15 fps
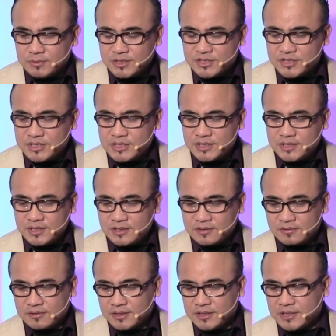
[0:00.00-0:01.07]
we see
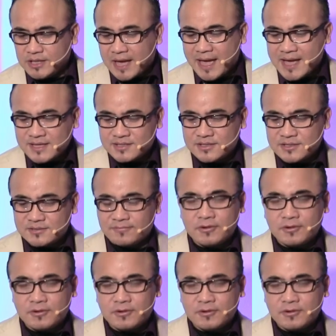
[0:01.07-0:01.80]
here, he asks this